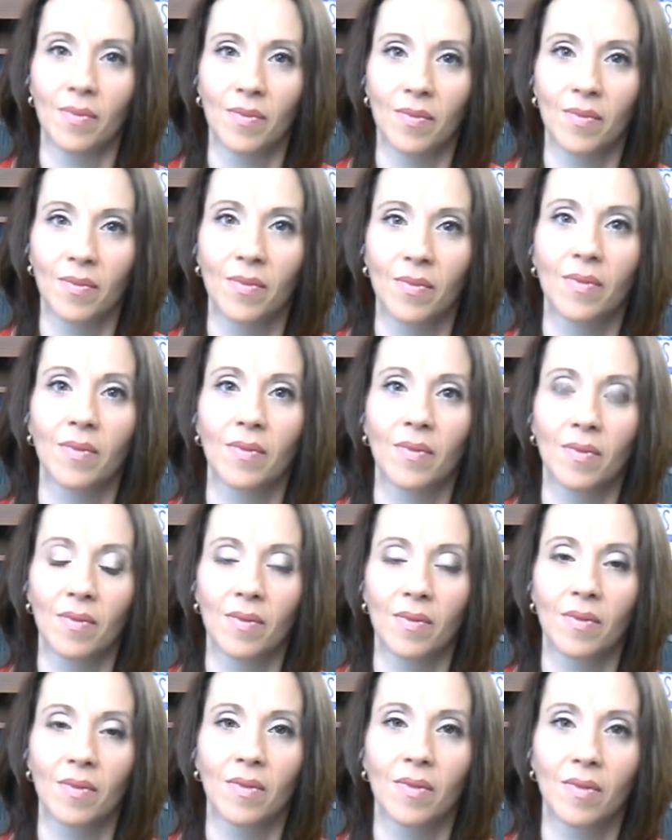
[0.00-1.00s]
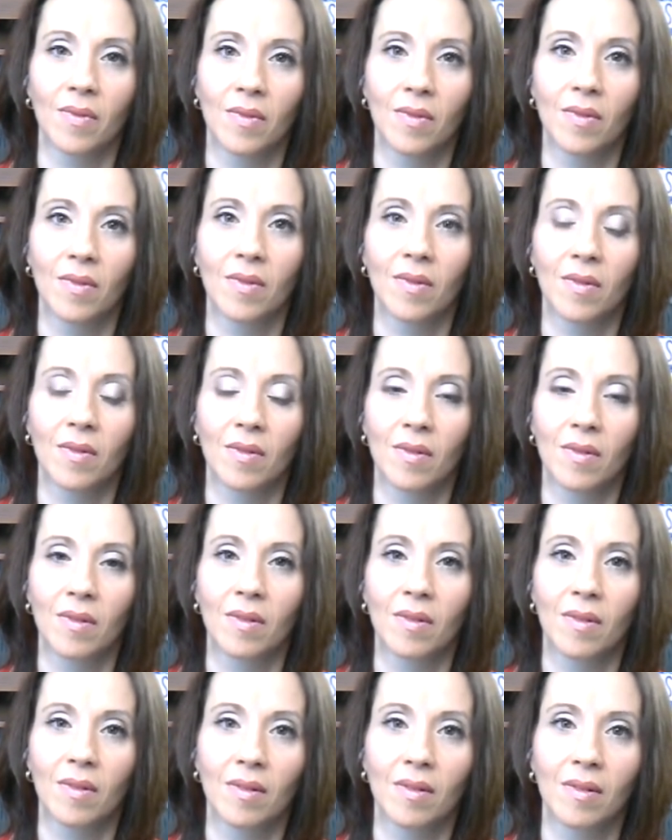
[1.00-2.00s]

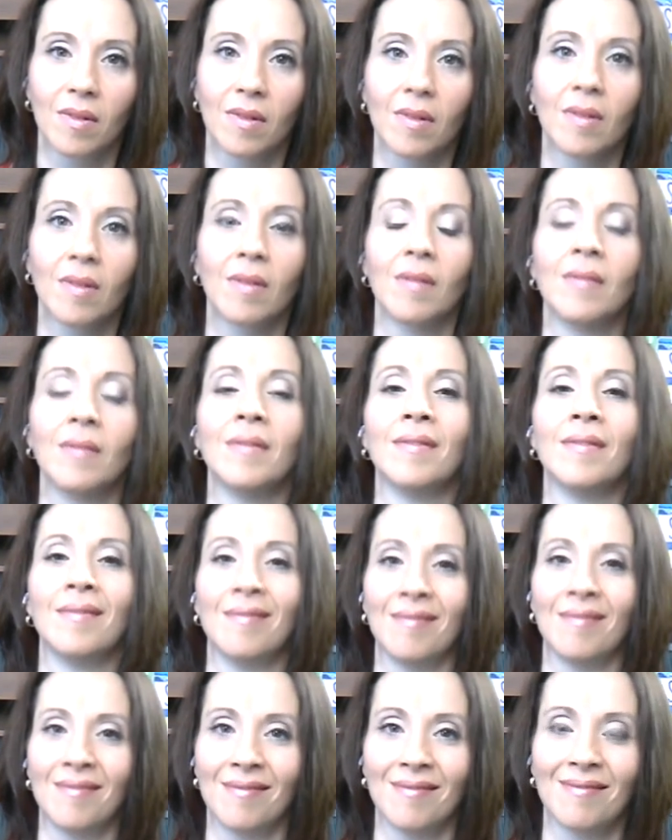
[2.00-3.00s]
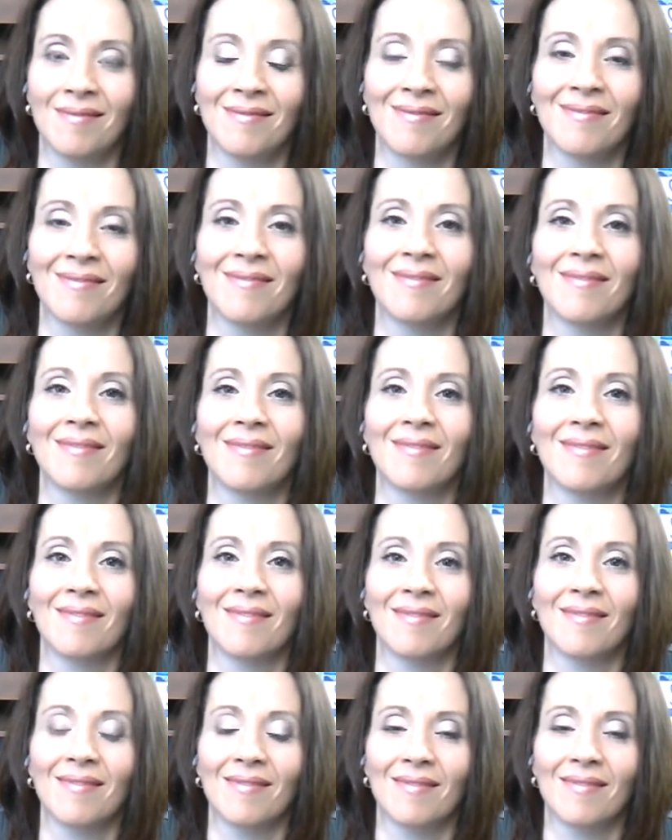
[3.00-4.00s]

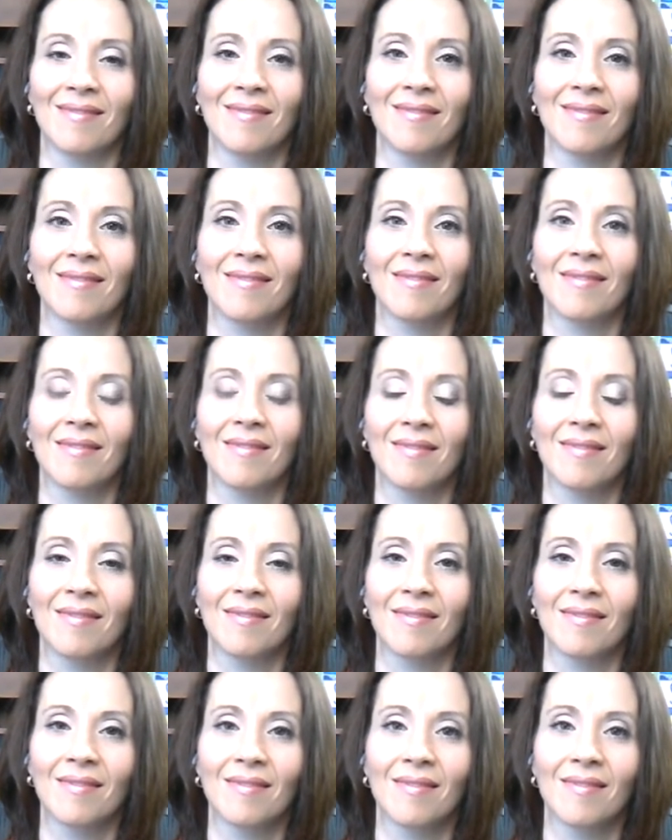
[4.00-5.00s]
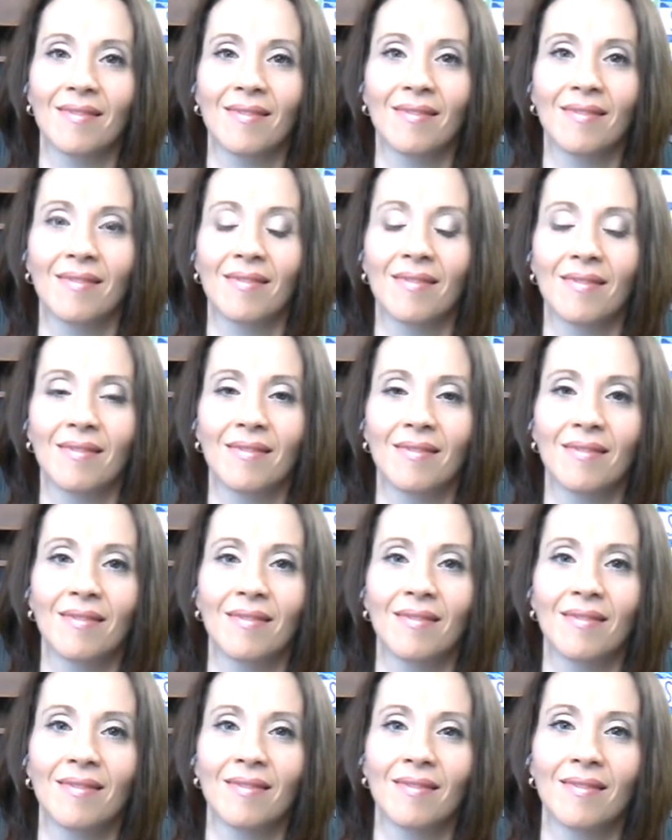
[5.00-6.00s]

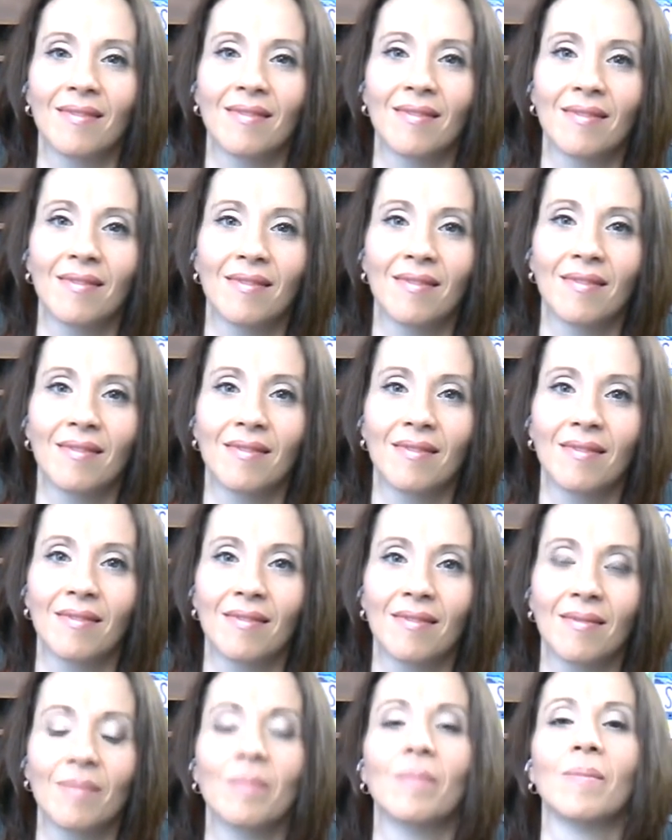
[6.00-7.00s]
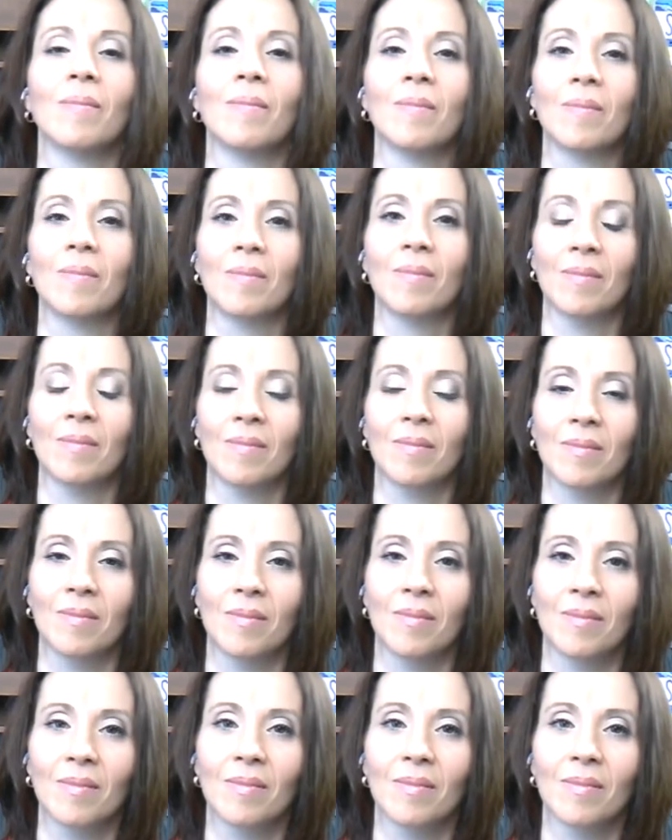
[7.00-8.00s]
The person shown says nothing.